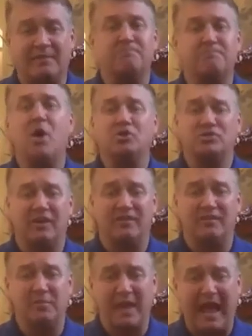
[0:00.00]
Most of
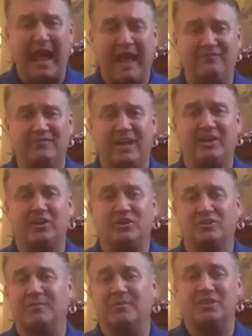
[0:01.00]
them that have done it are
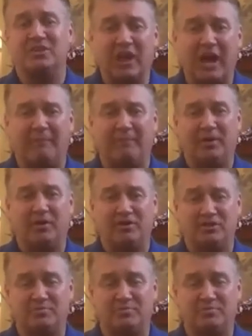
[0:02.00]
some of the top earners,